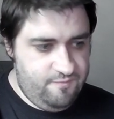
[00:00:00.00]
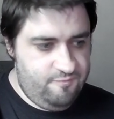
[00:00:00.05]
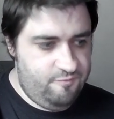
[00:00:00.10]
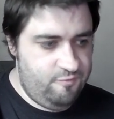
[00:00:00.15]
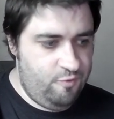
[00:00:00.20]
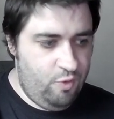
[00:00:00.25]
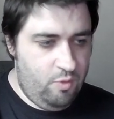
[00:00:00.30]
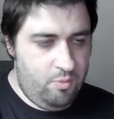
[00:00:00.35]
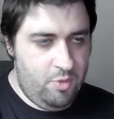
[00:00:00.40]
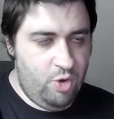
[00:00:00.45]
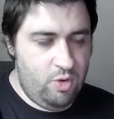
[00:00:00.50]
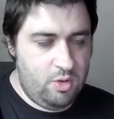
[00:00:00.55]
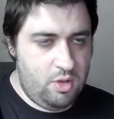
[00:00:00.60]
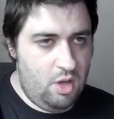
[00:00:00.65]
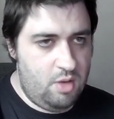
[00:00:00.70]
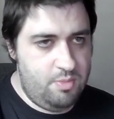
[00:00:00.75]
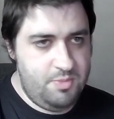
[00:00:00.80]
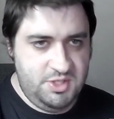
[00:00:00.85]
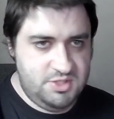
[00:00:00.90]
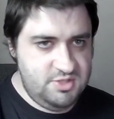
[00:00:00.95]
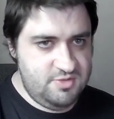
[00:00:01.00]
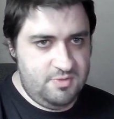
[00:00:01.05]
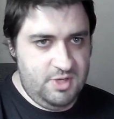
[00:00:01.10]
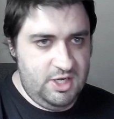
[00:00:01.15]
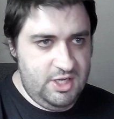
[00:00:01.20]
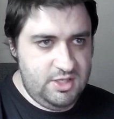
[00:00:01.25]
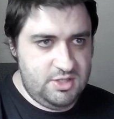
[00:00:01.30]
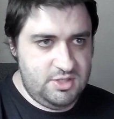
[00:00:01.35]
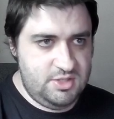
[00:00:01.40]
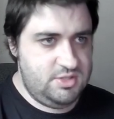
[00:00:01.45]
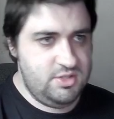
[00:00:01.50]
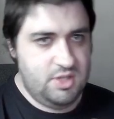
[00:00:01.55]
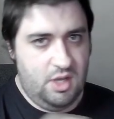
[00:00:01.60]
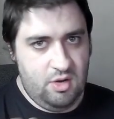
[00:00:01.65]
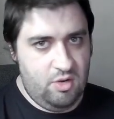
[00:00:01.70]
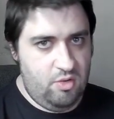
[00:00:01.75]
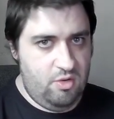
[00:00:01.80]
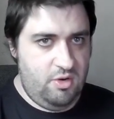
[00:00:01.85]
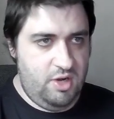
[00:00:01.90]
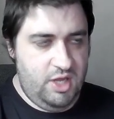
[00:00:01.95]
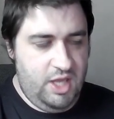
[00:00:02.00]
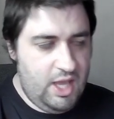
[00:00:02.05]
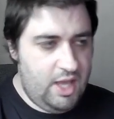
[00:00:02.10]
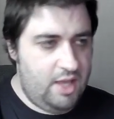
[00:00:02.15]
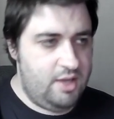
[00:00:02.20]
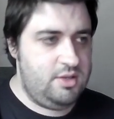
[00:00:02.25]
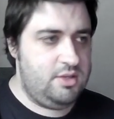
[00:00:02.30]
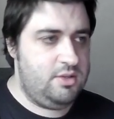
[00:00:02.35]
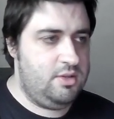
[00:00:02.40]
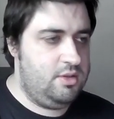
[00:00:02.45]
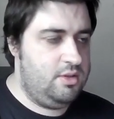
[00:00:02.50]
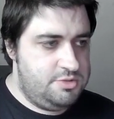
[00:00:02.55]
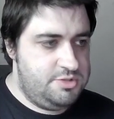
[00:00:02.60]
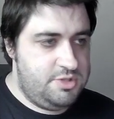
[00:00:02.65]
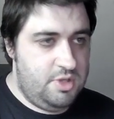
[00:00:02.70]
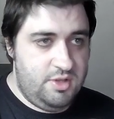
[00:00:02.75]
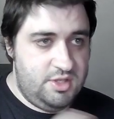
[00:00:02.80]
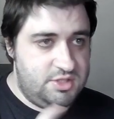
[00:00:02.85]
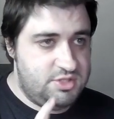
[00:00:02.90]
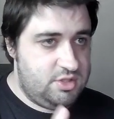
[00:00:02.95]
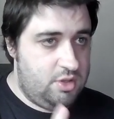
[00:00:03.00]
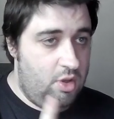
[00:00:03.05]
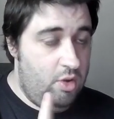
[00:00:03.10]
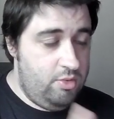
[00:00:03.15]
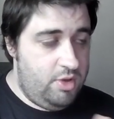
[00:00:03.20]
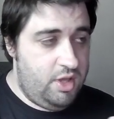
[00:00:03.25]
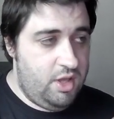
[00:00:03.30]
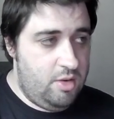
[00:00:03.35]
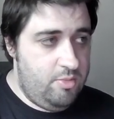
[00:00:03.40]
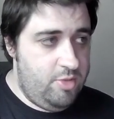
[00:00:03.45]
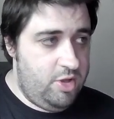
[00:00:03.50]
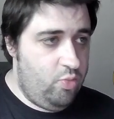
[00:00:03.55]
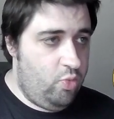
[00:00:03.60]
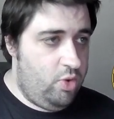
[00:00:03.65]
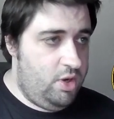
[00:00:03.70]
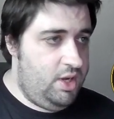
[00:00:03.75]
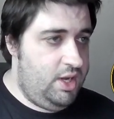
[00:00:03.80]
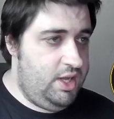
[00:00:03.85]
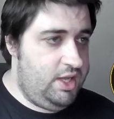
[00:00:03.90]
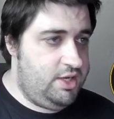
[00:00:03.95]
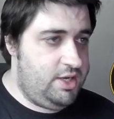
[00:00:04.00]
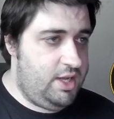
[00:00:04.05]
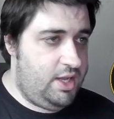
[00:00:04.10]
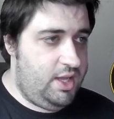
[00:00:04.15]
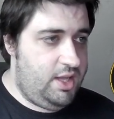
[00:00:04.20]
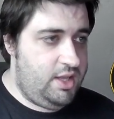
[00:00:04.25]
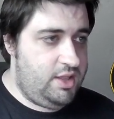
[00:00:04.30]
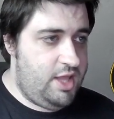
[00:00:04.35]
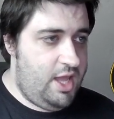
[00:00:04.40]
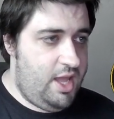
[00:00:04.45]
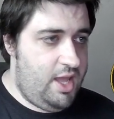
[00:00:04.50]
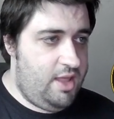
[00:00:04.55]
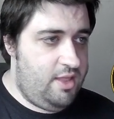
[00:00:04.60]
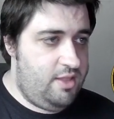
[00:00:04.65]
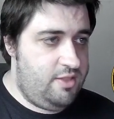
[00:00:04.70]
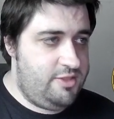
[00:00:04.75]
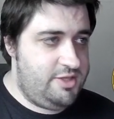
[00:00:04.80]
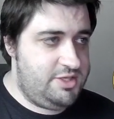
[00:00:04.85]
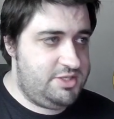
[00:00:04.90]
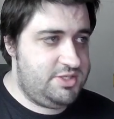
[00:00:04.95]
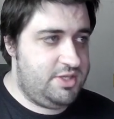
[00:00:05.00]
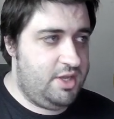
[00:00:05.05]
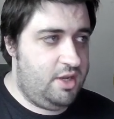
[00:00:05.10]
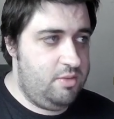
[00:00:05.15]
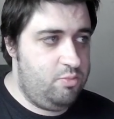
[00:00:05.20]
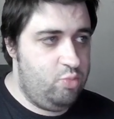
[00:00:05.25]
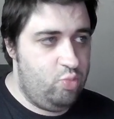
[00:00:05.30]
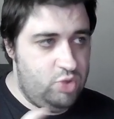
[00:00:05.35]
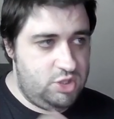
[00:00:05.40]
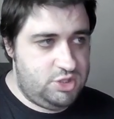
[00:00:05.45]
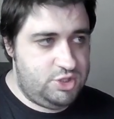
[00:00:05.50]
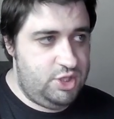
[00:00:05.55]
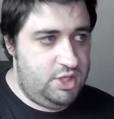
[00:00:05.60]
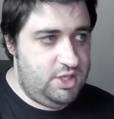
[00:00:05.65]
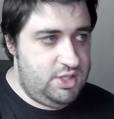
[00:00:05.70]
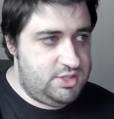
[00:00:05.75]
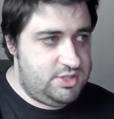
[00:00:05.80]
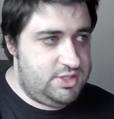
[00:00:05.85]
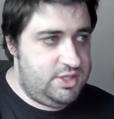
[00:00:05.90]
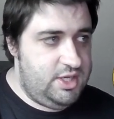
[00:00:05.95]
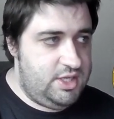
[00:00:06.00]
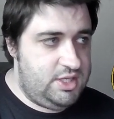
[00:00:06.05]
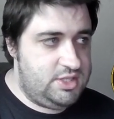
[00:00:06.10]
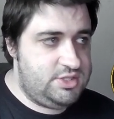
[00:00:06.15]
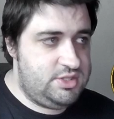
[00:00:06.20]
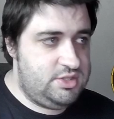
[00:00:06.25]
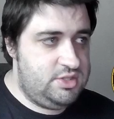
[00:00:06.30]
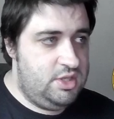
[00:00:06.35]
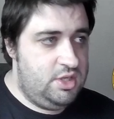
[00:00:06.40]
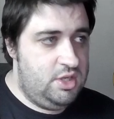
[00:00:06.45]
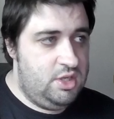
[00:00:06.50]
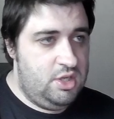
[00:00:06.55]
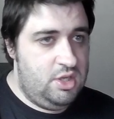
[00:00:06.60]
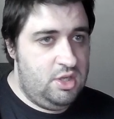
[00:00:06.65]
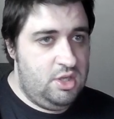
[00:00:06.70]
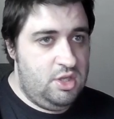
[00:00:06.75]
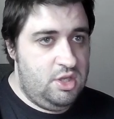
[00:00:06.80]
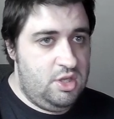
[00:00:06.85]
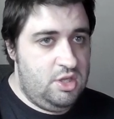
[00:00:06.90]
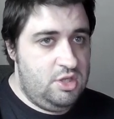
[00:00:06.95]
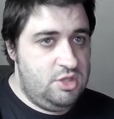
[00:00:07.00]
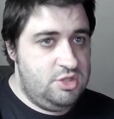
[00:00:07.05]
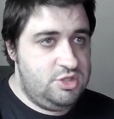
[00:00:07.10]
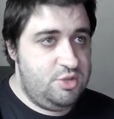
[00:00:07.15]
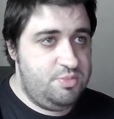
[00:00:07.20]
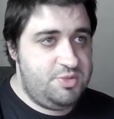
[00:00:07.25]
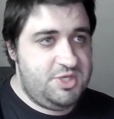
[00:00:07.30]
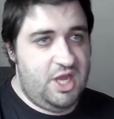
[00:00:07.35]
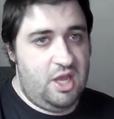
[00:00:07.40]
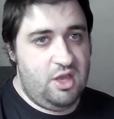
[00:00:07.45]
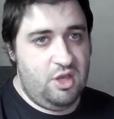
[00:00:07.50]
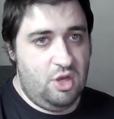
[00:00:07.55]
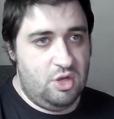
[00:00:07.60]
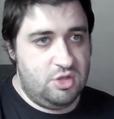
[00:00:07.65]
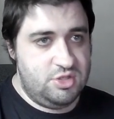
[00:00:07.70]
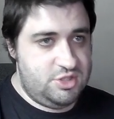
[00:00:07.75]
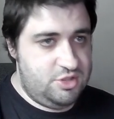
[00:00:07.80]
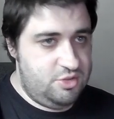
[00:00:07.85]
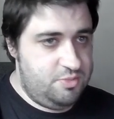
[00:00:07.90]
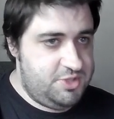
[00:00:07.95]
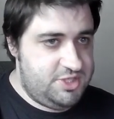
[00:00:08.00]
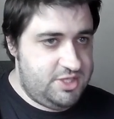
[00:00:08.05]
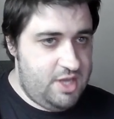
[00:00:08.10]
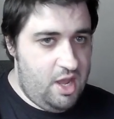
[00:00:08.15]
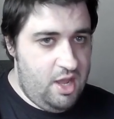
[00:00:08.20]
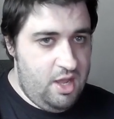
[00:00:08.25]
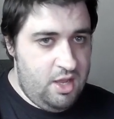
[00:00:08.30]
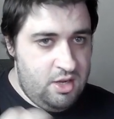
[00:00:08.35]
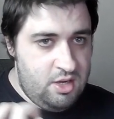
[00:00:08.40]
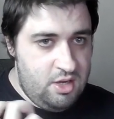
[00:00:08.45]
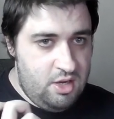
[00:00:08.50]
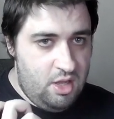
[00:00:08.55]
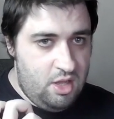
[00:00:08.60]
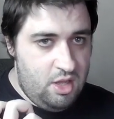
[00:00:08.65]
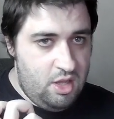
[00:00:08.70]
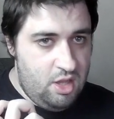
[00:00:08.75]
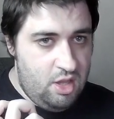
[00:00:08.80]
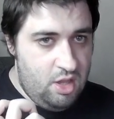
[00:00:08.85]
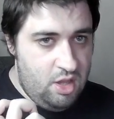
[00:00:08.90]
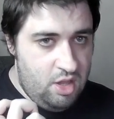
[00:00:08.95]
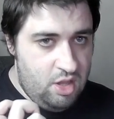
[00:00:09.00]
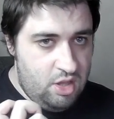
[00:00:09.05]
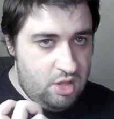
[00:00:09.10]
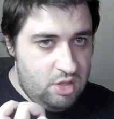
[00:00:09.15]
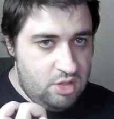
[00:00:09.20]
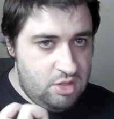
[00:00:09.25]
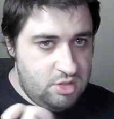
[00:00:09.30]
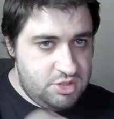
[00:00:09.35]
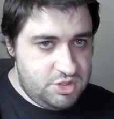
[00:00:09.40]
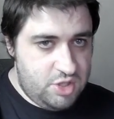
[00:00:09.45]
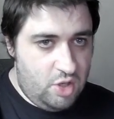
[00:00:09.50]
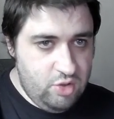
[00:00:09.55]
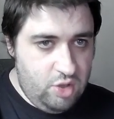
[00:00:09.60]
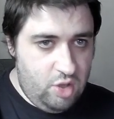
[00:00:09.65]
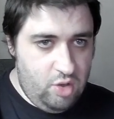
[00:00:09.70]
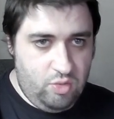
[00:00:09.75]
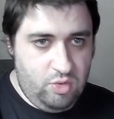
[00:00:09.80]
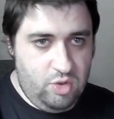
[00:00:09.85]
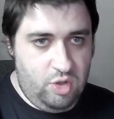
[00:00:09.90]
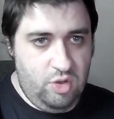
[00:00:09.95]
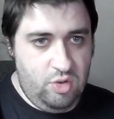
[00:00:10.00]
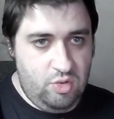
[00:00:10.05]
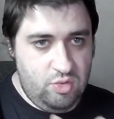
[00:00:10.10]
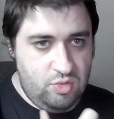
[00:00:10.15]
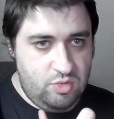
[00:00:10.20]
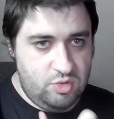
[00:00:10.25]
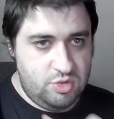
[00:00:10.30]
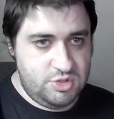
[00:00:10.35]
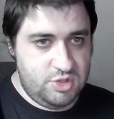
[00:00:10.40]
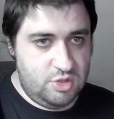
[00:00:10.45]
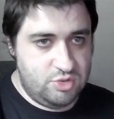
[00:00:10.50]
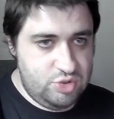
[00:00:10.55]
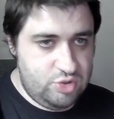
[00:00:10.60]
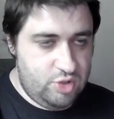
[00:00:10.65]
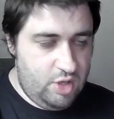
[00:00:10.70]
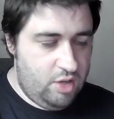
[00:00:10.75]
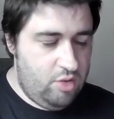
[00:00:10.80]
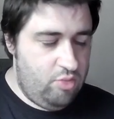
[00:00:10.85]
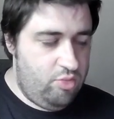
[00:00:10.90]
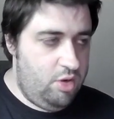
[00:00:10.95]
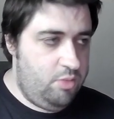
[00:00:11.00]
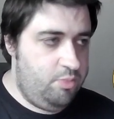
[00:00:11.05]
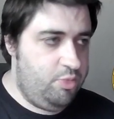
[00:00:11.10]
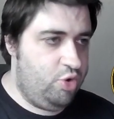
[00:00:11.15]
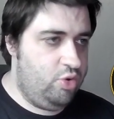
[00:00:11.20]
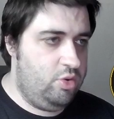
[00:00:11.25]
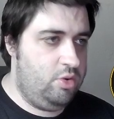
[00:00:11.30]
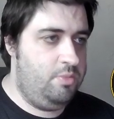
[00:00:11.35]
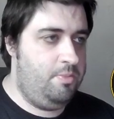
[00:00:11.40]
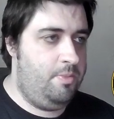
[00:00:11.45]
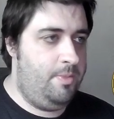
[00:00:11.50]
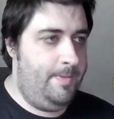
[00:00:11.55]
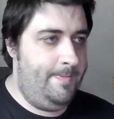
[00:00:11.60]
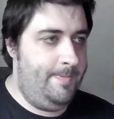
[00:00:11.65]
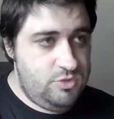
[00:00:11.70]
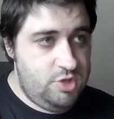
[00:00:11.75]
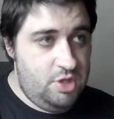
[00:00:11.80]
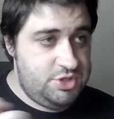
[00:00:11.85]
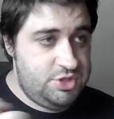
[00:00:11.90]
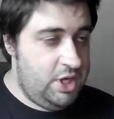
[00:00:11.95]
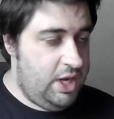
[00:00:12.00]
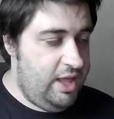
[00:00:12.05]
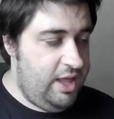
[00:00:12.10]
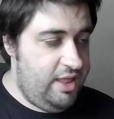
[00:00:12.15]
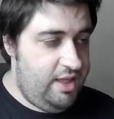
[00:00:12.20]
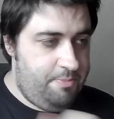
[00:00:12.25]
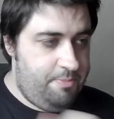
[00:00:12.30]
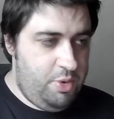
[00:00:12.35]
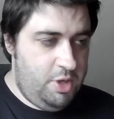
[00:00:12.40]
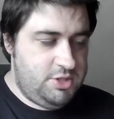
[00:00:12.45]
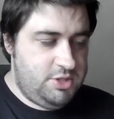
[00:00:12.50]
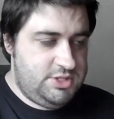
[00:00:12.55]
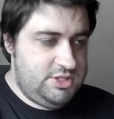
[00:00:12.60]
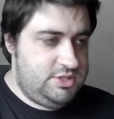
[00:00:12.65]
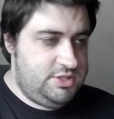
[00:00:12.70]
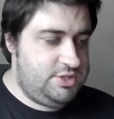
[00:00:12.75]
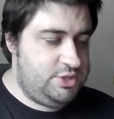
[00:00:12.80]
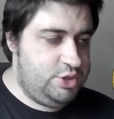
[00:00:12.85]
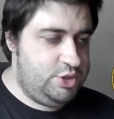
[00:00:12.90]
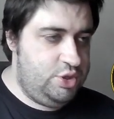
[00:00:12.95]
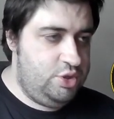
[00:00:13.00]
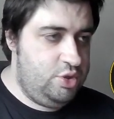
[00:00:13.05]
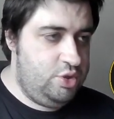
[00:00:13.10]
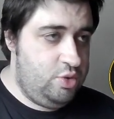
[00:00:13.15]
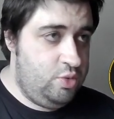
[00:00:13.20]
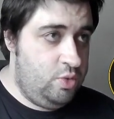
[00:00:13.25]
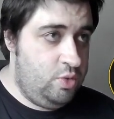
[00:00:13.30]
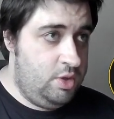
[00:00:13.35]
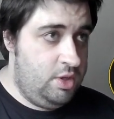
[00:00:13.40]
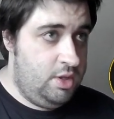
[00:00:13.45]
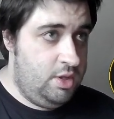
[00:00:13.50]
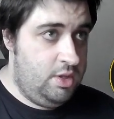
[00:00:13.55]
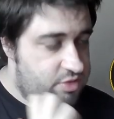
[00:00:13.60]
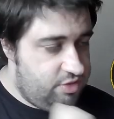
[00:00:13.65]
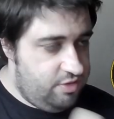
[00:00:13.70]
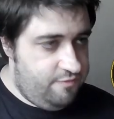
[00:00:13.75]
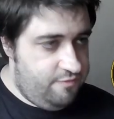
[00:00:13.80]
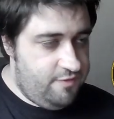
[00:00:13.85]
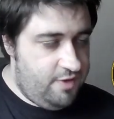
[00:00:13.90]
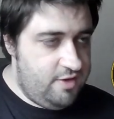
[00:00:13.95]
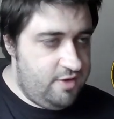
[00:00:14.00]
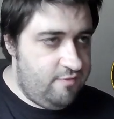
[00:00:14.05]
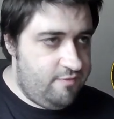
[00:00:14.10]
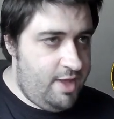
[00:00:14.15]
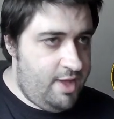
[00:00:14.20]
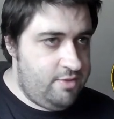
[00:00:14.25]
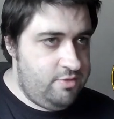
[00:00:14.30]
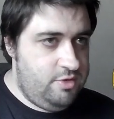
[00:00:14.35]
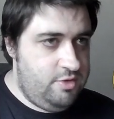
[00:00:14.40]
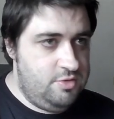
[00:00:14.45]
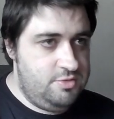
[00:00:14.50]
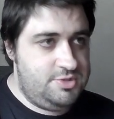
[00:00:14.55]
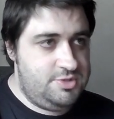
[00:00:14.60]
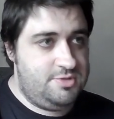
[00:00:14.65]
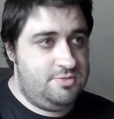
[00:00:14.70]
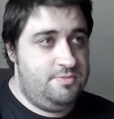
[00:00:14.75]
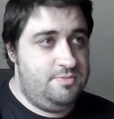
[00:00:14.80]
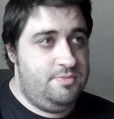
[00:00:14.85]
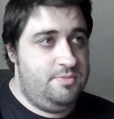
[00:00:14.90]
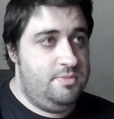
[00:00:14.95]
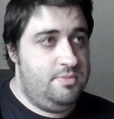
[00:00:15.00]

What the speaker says: 4 more copies of leaders that I already had. So there's only going to be one leader in there this time, which is this Super Saiyan God, Super Saiyan, Son Goku, Soul Striker Reborn. So yeah, that brings us to the final values.